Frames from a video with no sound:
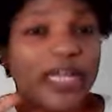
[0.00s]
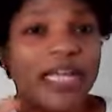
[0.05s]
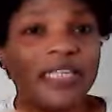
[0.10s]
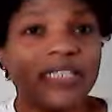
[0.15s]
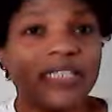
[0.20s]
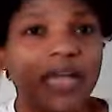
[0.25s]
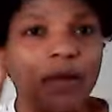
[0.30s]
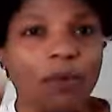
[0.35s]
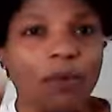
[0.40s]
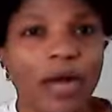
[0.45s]

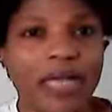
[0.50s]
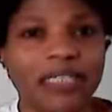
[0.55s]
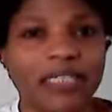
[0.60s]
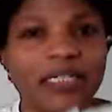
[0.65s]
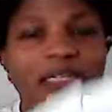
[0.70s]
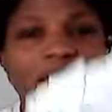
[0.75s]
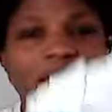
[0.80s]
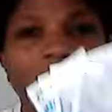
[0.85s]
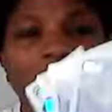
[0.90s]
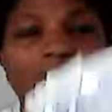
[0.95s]
8 hours,
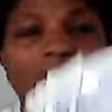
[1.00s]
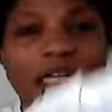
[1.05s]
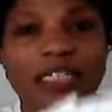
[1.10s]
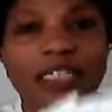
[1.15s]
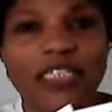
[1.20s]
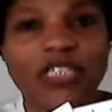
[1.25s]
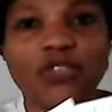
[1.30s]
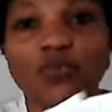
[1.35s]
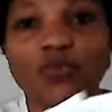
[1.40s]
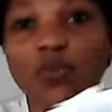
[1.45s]
and
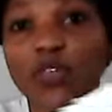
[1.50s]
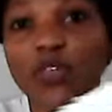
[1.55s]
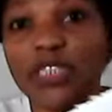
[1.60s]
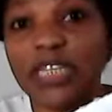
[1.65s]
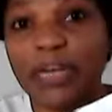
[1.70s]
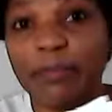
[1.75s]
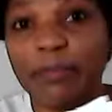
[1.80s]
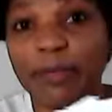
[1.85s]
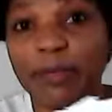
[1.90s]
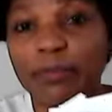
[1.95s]
this is what you
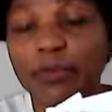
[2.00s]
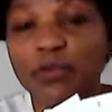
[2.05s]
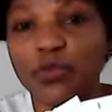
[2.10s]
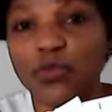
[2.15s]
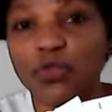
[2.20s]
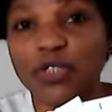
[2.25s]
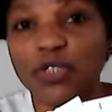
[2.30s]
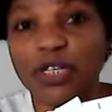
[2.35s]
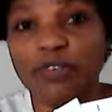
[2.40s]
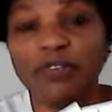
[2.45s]
can be able to
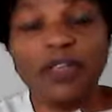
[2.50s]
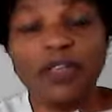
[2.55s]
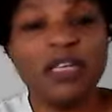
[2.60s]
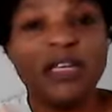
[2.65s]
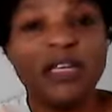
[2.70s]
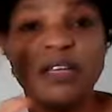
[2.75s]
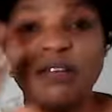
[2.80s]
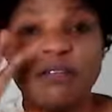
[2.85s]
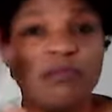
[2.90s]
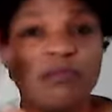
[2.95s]
save.
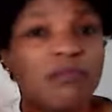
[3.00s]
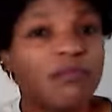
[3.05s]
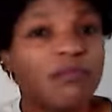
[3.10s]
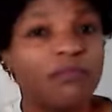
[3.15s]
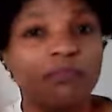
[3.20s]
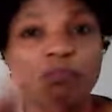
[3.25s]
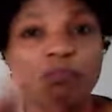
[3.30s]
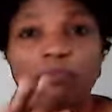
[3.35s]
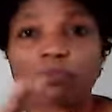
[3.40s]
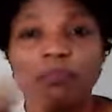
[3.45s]

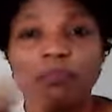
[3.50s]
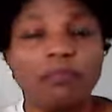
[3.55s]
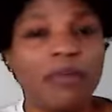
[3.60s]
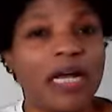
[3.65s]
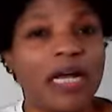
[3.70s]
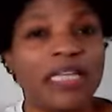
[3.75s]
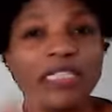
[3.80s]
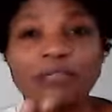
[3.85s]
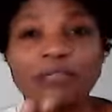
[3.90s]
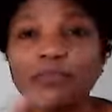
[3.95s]

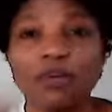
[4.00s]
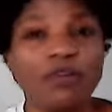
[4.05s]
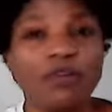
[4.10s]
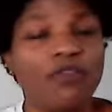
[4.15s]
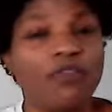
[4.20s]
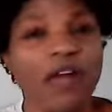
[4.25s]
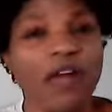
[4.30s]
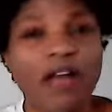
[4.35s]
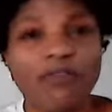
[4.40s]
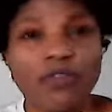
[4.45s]
Maximum
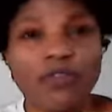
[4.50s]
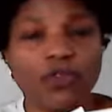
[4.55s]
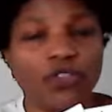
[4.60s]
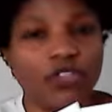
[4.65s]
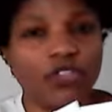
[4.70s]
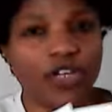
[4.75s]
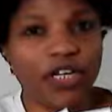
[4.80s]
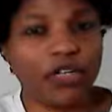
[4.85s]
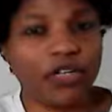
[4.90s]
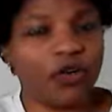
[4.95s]

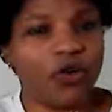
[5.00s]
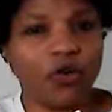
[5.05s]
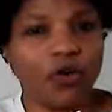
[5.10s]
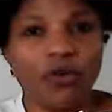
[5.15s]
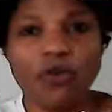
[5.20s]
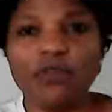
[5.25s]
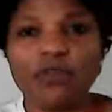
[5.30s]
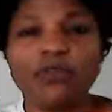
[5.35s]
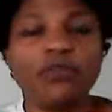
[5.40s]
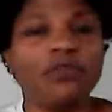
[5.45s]
500
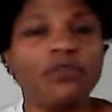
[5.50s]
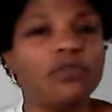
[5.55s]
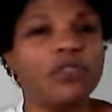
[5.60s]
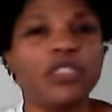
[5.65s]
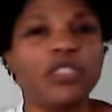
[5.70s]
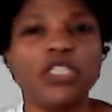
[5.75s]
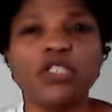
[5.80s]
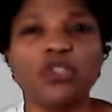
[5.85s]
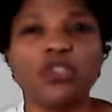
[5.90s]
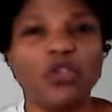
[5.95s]
or
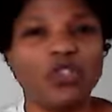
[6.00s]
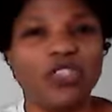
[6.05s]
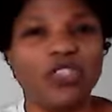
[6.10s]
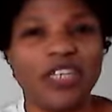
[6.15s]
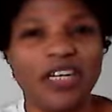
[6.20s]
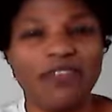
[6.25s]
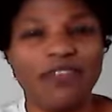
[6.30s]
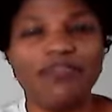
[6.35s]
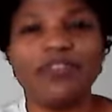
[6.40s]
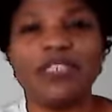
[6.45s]

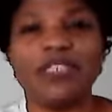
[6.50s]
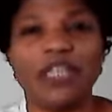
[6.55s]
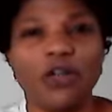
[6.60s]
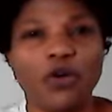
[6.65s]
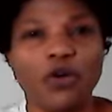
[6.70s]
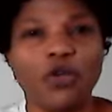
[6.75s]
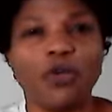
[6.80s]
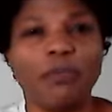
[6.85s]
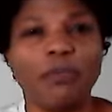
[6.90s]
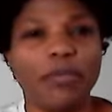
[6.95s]
600 if it's
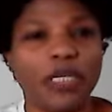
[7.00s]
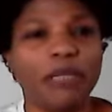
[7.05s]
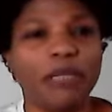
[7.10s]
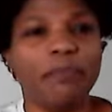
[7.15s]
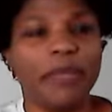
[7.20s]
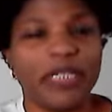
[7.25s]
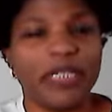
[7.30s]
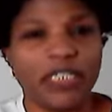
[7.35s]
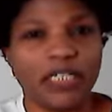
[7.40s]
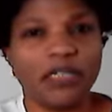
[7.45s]
economic
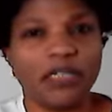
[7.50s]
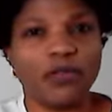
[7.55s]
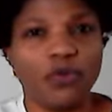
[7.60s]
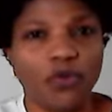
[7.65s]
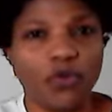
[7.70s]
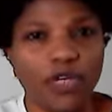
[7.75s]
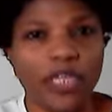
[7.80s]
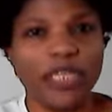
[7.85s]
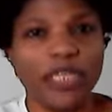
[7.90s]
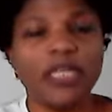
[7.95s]
person.
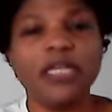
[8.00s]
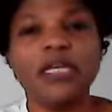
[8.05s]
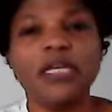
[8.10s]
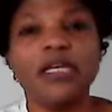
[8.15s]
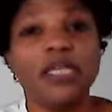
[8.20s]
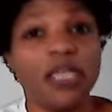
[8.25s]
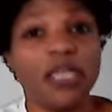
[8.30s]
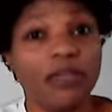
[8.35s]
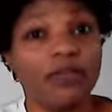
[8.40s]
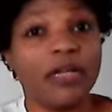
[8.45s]
Okay,
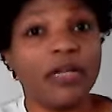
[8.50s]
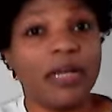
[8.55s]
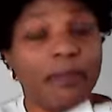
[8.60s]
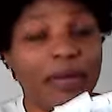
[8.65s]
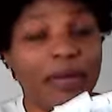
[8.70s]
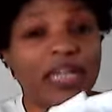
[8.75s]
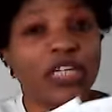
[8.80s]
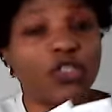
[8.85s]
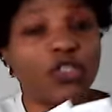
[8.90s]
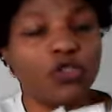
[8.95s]
if you can
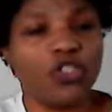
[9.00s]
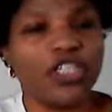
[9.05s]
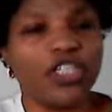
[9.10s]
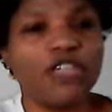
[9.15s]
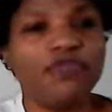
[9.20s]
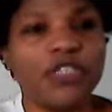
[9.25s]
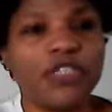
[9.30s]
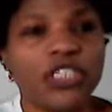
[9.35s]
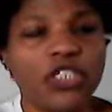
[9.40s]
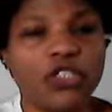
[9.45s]
manage to save
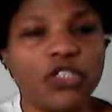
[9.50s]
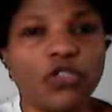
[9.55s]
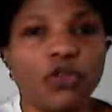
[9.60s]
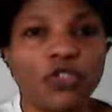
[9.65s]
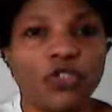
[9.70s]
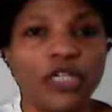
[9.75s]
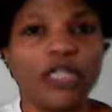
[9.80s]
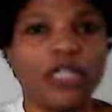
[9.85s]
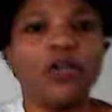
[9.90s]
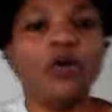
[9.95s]

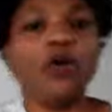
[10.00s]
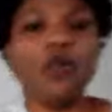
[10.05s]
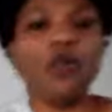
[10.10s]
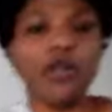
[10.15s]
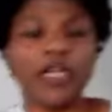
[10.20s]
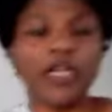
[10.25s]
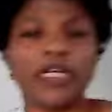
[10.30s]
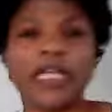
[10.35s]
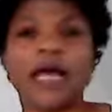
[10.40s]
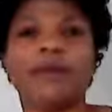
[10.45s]
600.
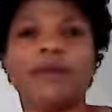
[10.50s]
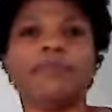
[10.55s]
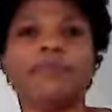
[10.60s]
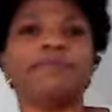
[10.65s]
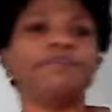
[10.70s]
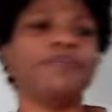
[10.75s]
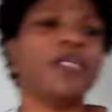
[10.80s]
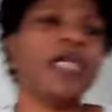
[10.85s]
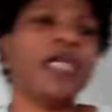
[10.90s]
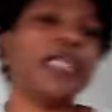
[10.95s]
Okay, now
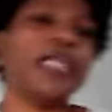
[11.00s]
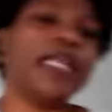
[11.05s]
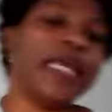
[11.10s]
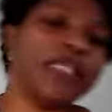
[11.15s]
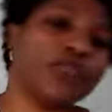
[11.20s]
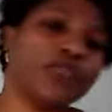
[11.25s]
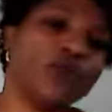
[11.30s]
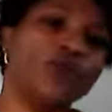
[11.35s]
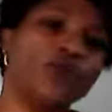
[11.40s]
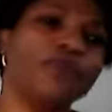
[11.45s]

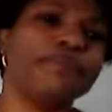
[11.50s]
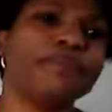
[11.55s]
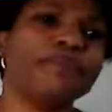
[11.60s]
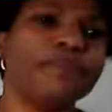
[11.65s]
let's go.